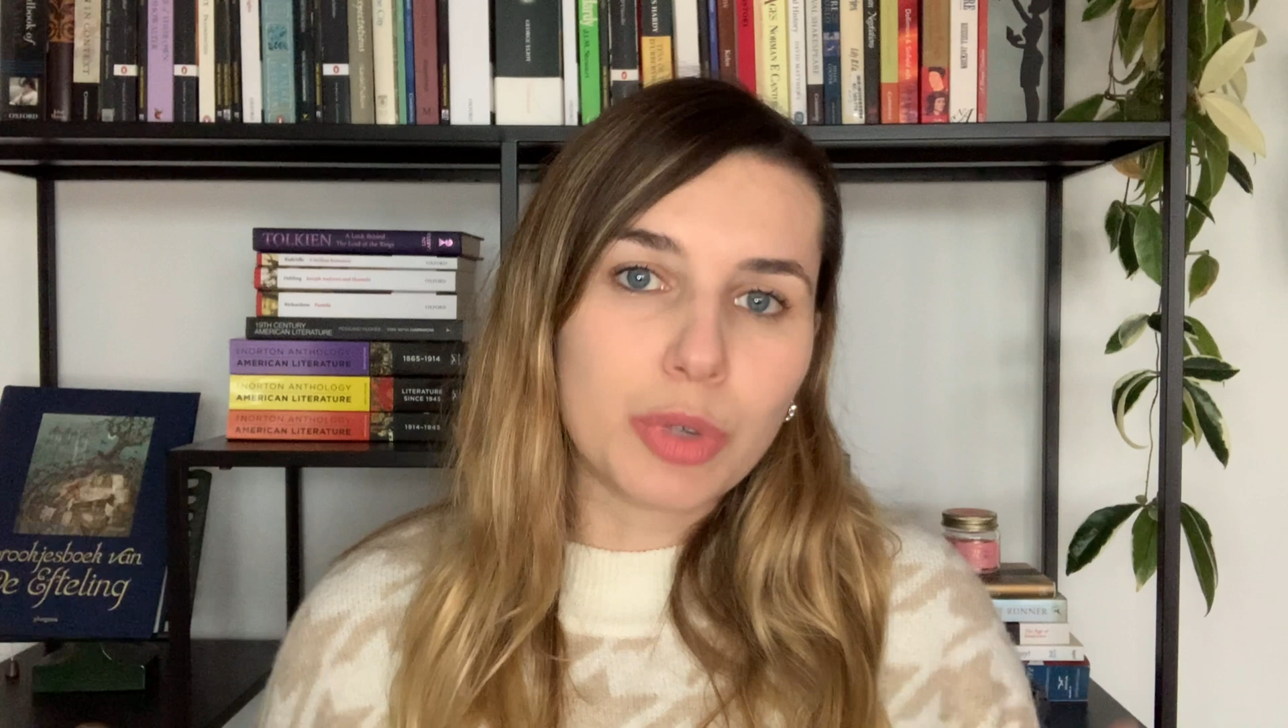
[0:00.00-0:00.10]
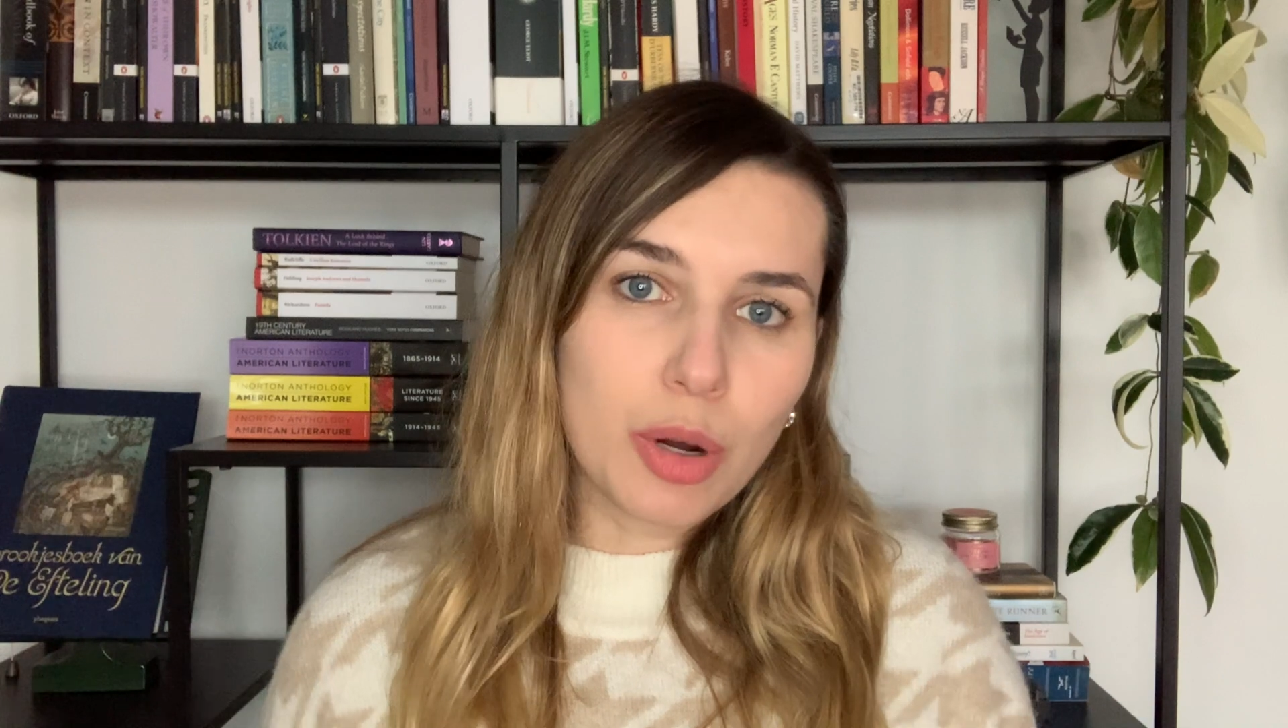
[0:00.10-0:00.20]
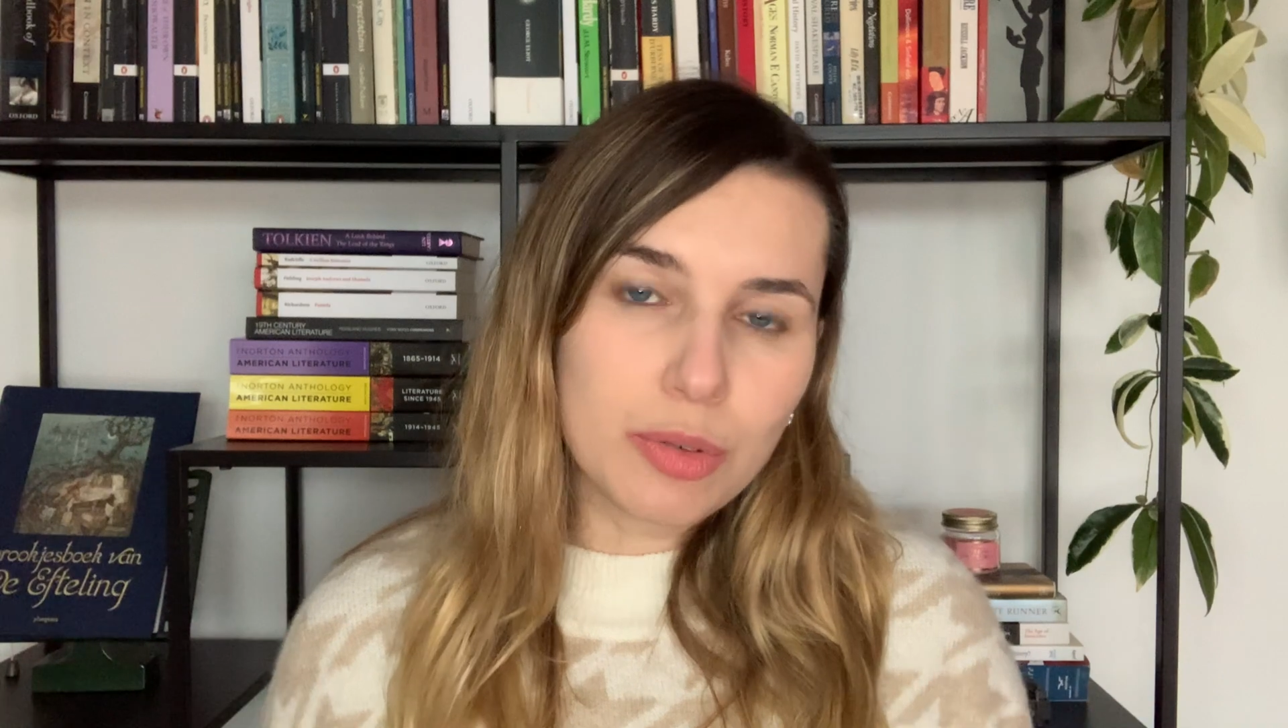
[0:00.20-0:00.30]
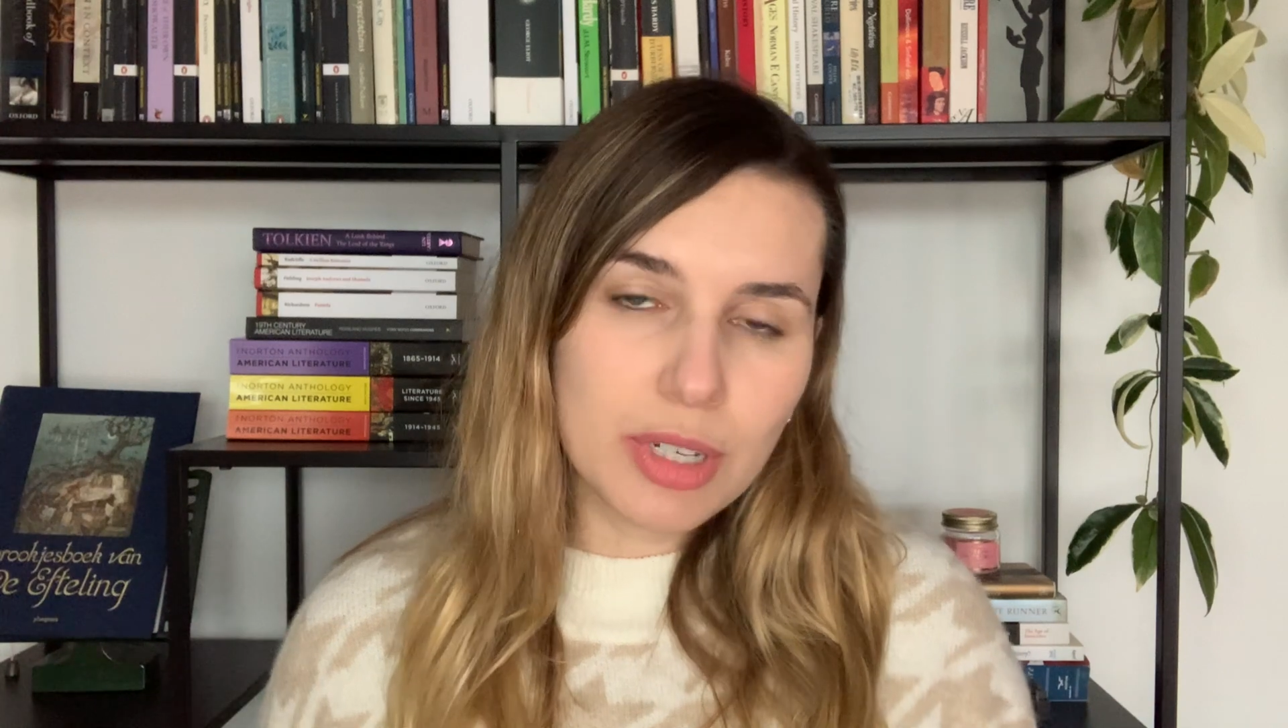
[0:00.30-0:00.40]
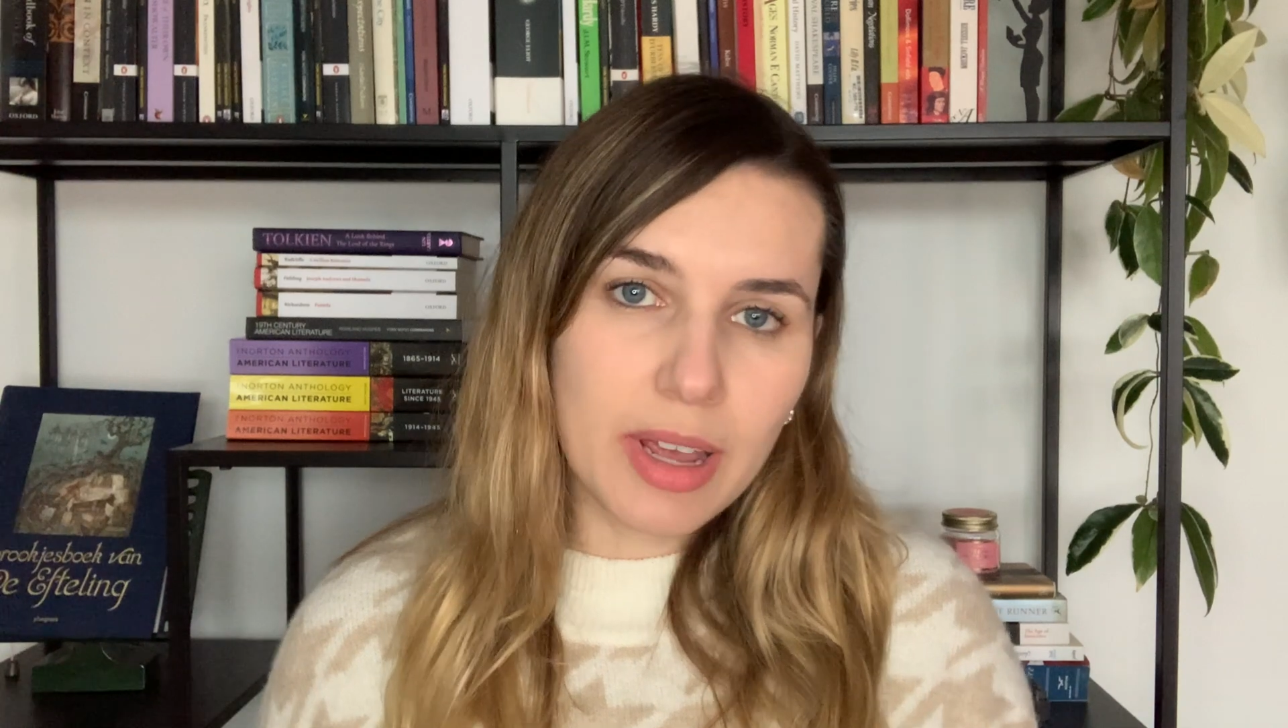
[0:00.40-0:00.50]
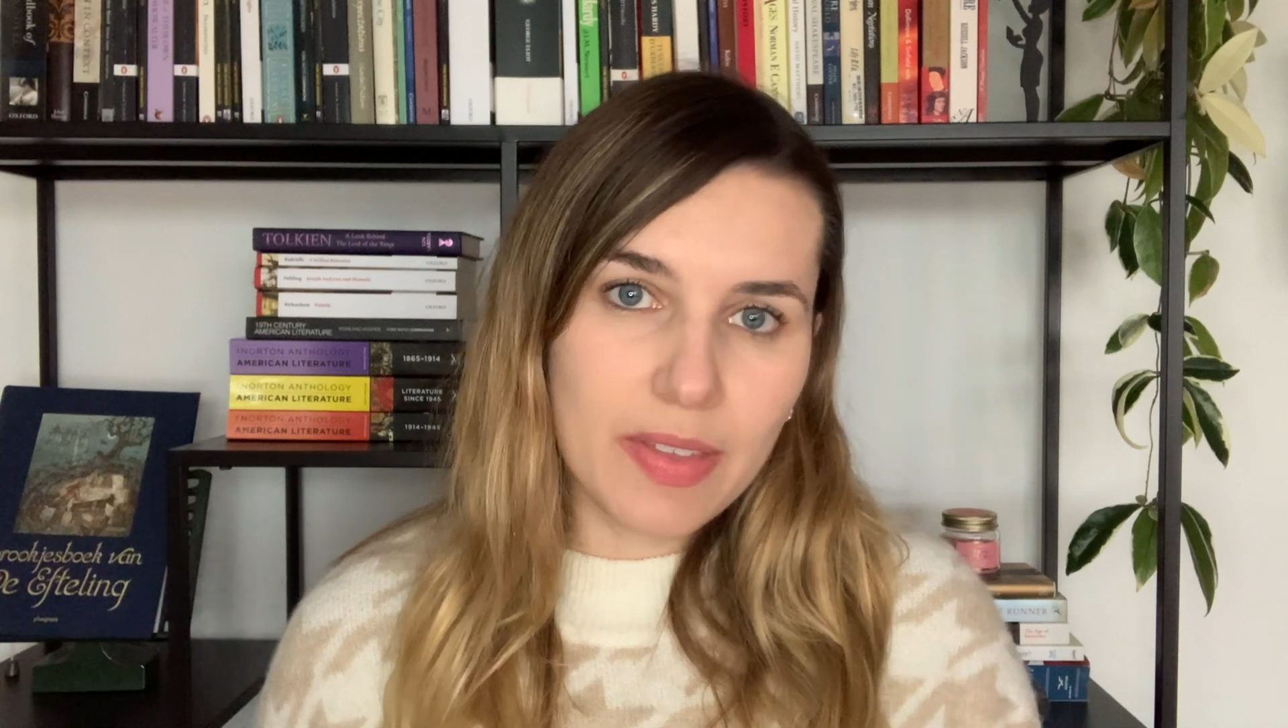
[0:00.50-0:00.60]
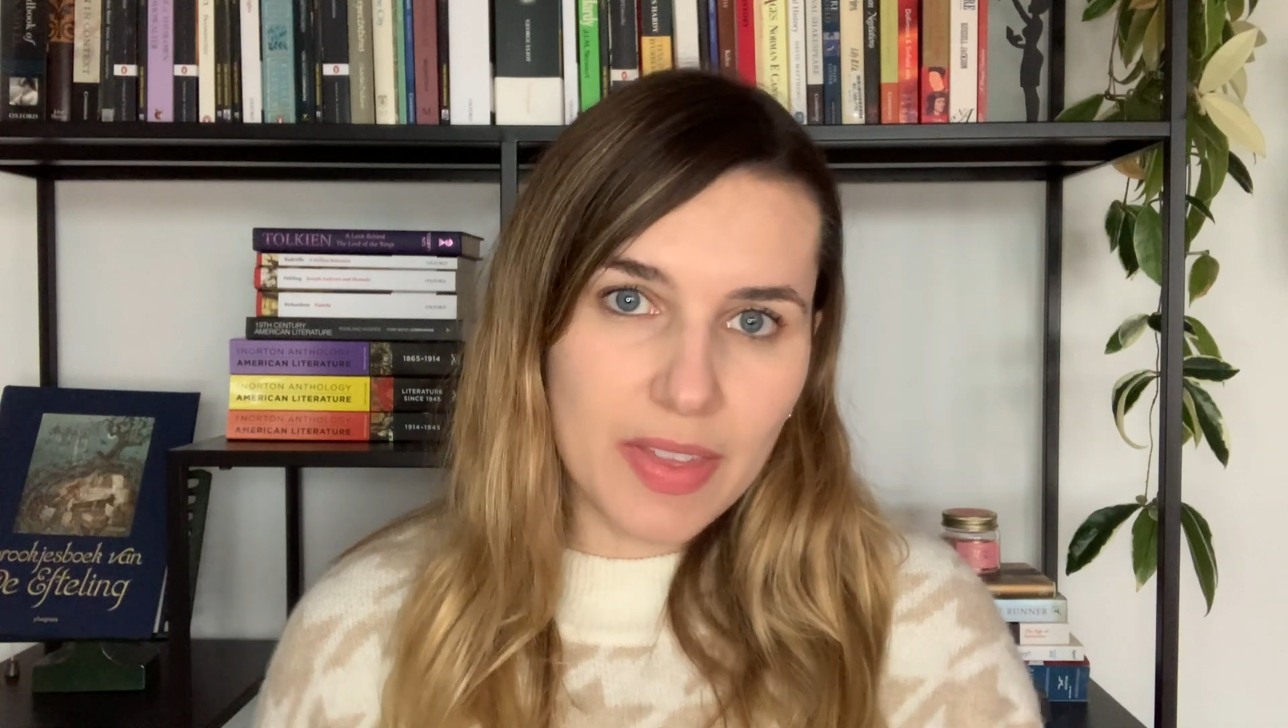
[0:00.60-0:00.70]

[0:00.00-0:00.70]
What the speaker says: wrote